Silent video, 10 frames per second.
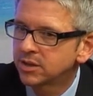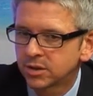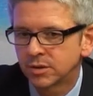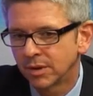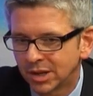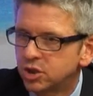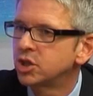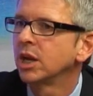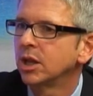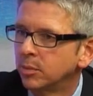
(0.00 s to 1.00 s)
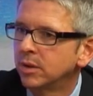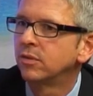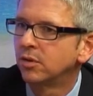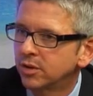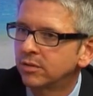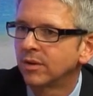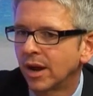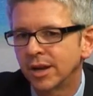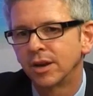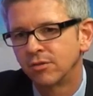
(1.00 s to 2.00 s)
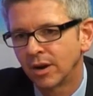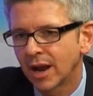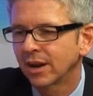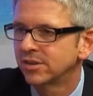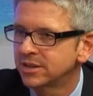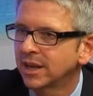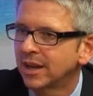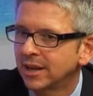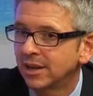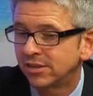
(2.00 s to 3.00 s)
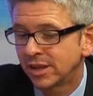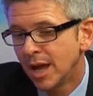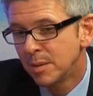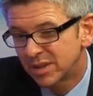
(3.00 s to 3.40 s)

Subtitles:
to chill before your flight and relax and take it easy,